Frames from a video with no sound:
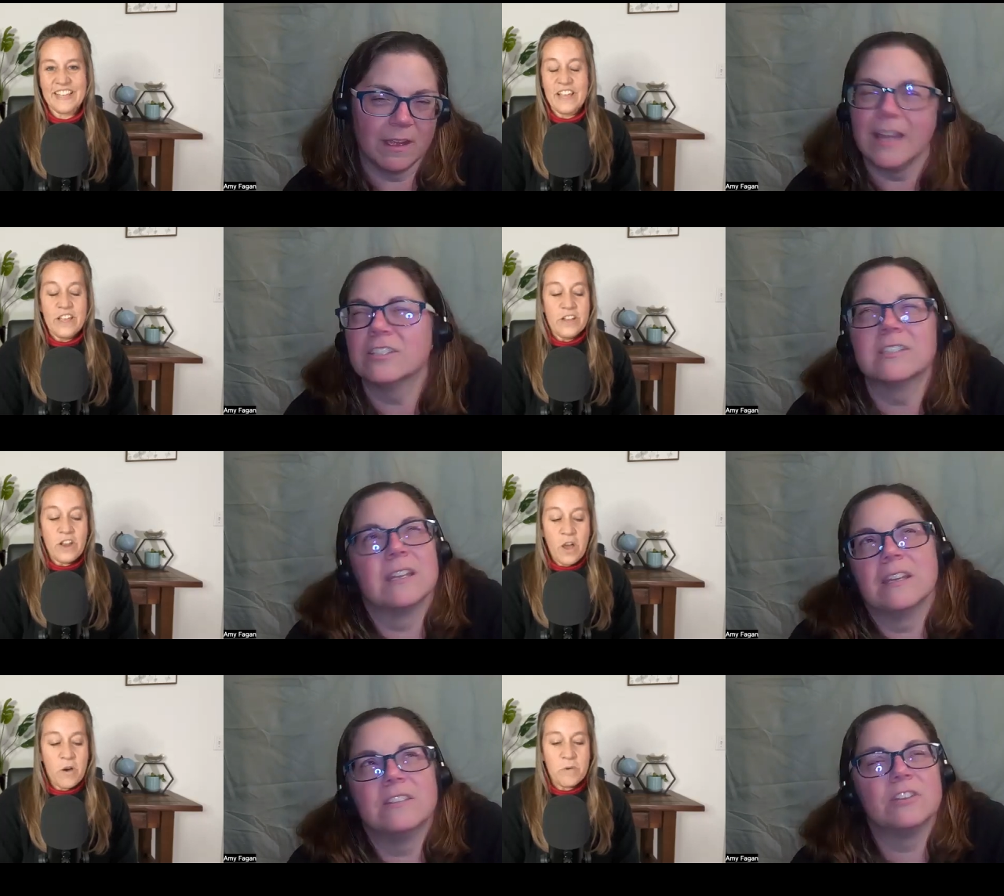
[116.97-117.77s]
Speaker 1: I just
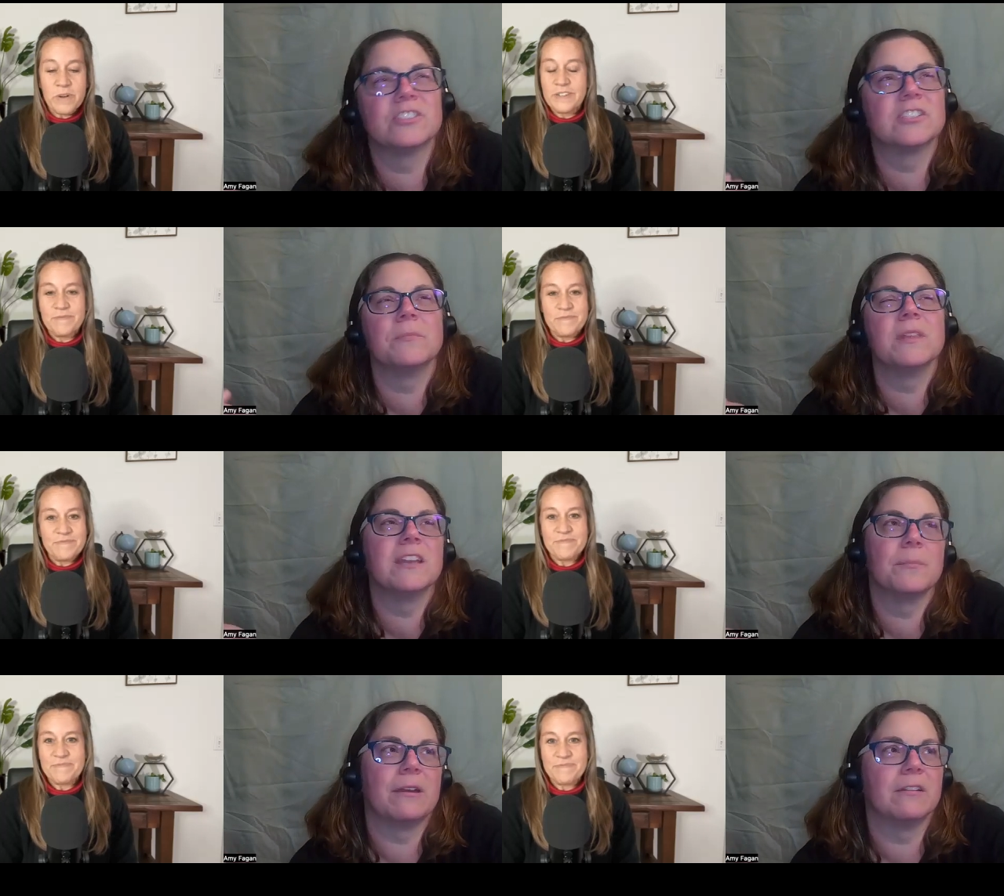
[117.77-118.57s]
no. there's something
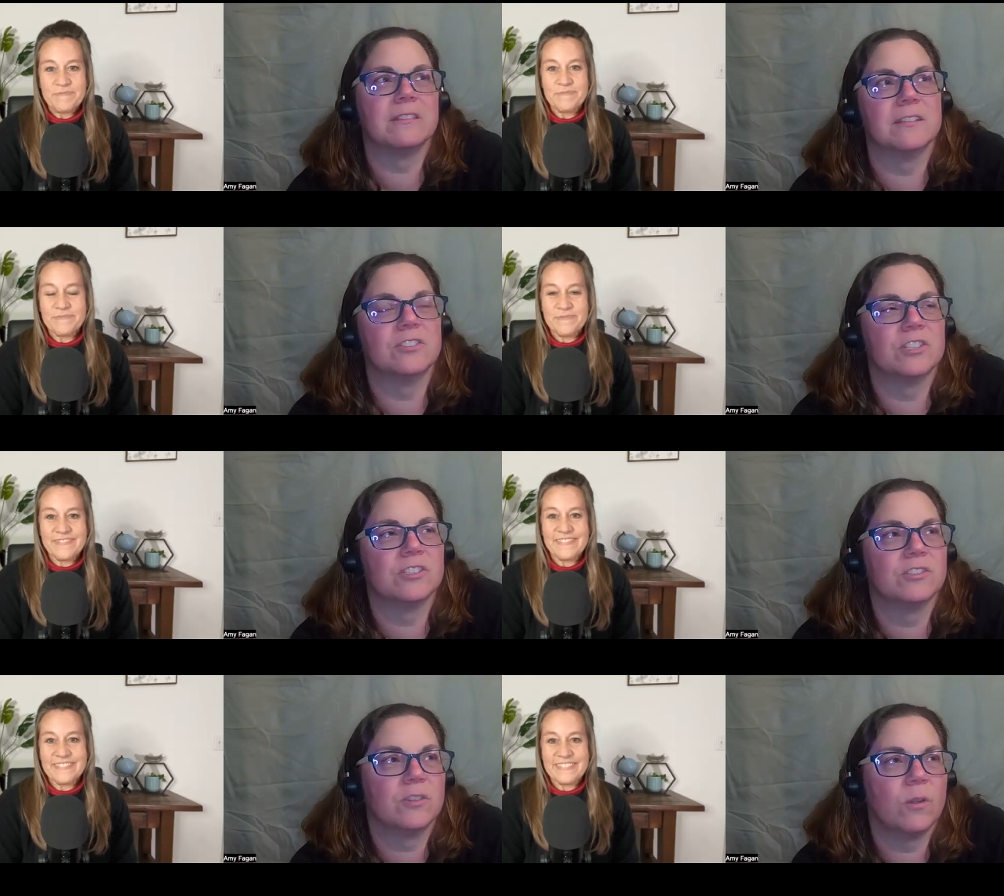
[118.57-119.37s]
about it that's
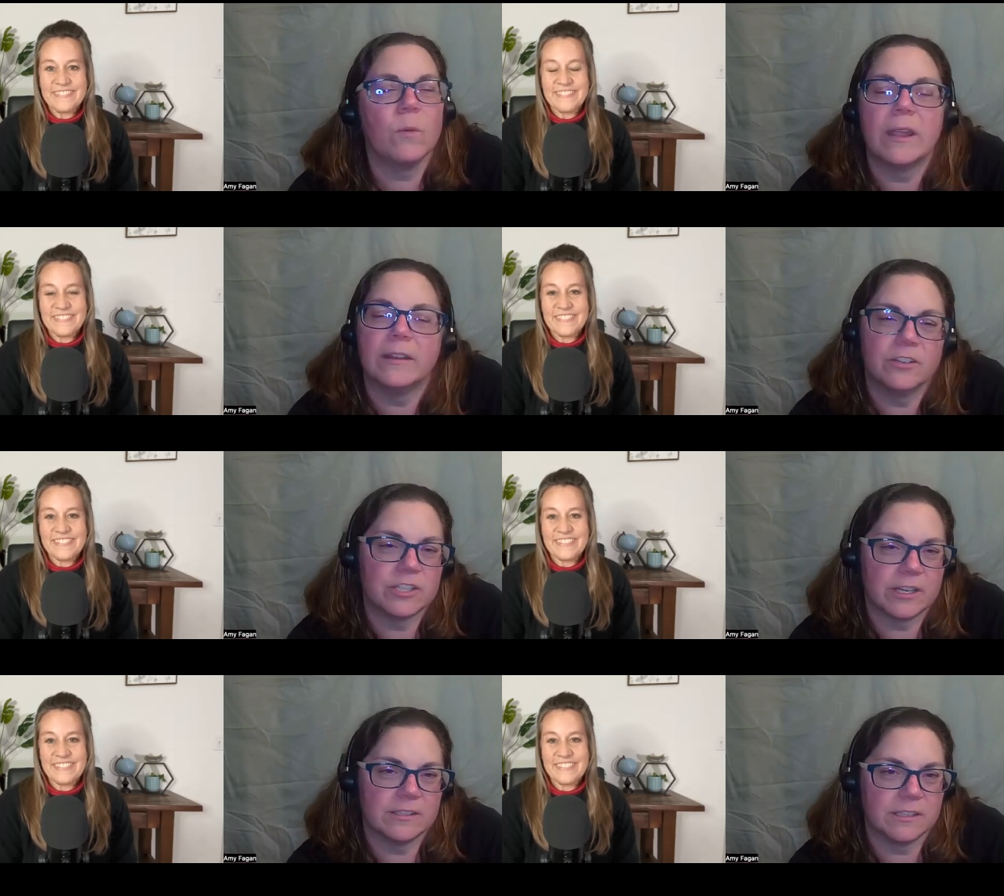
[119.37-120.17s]
just so
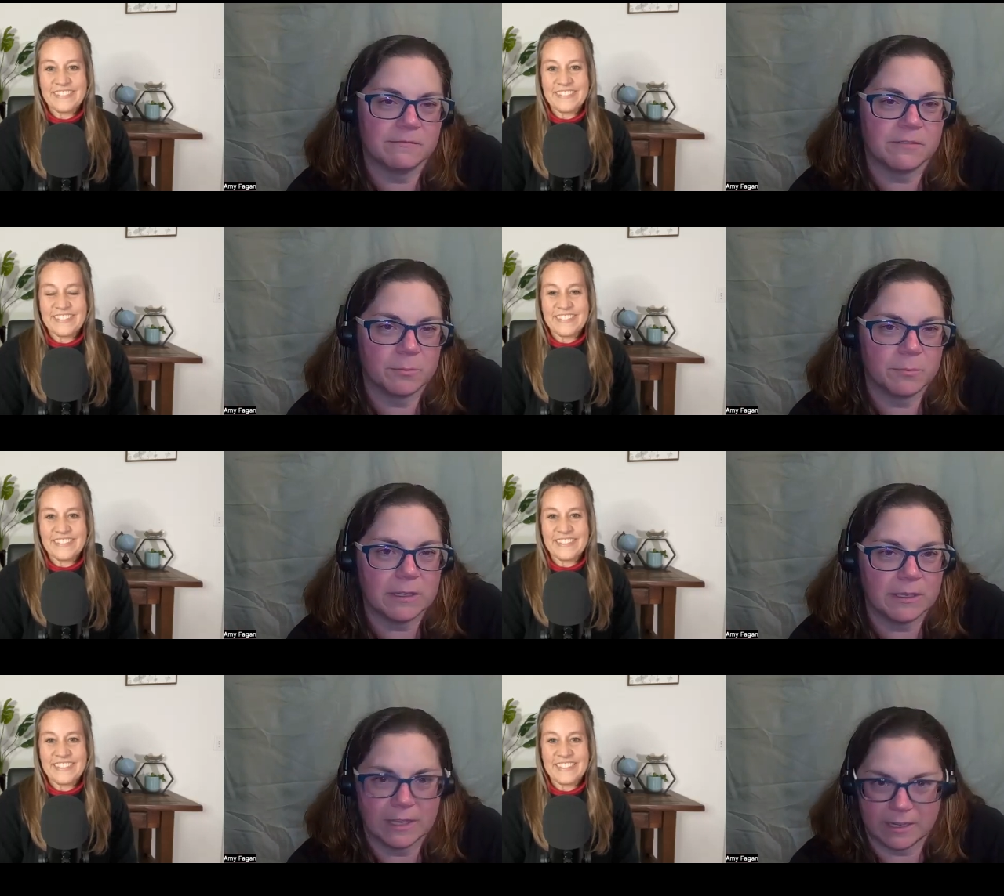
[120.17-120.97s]
energizing for
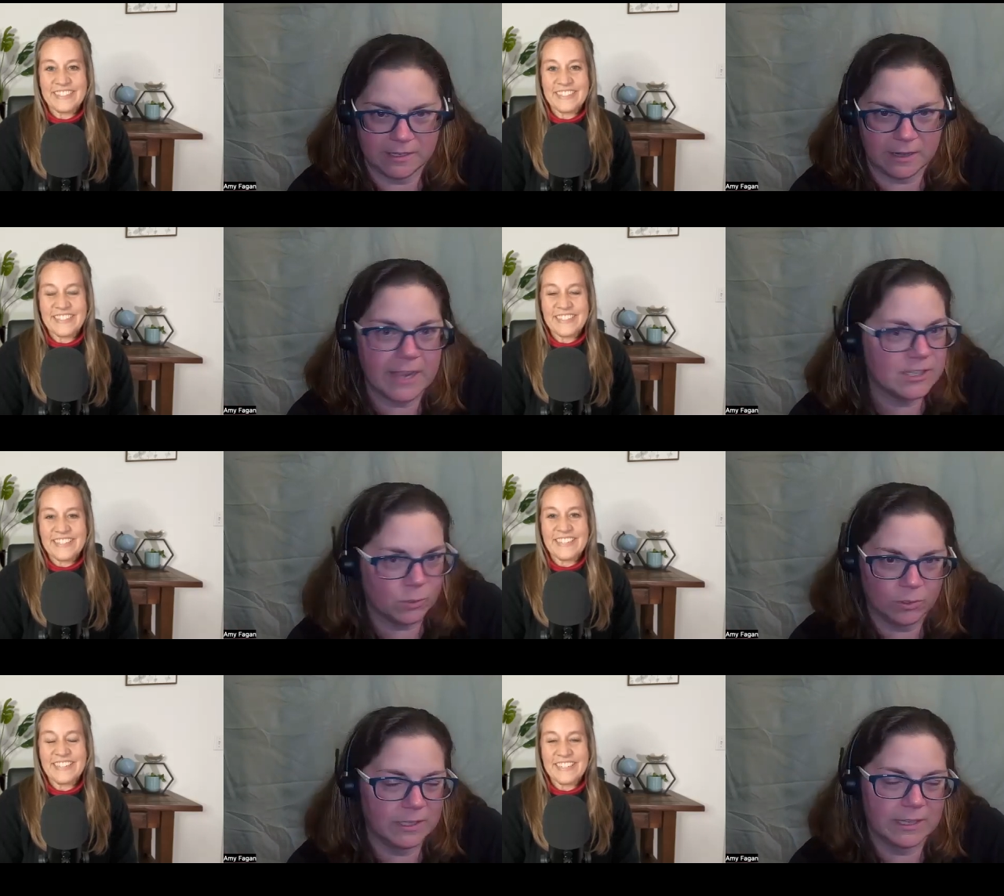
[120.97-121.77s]
me and I I
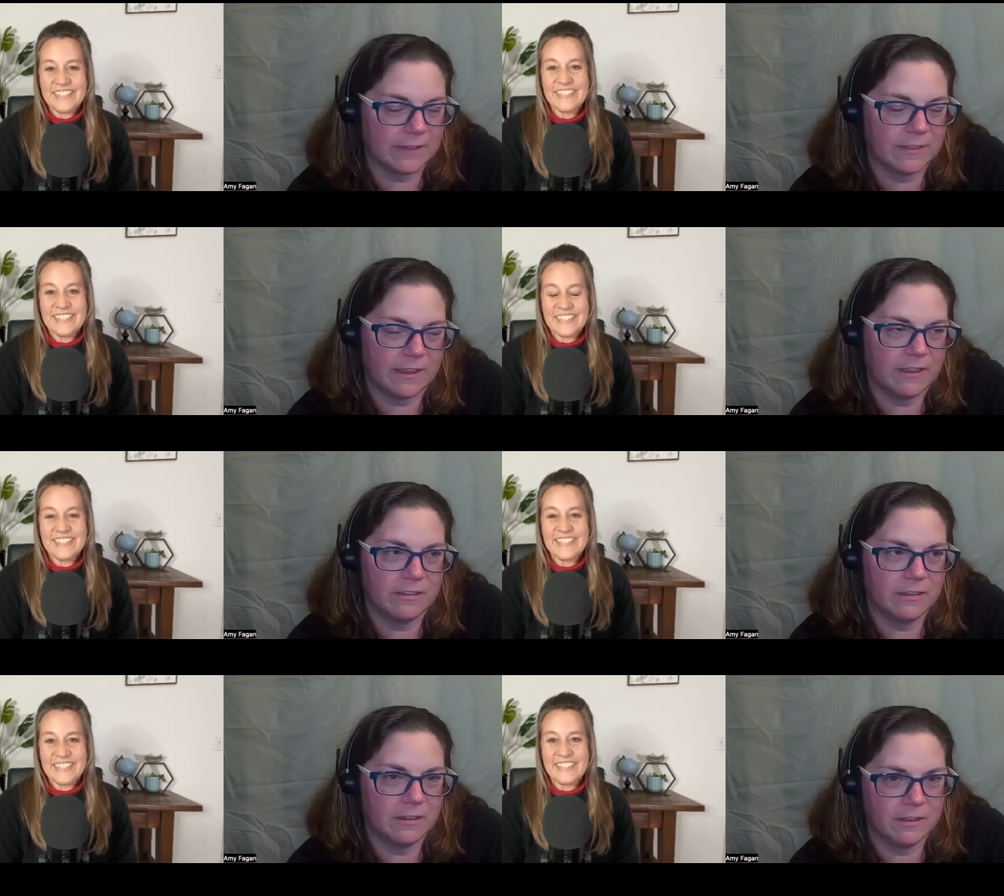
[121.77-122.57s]
totally get that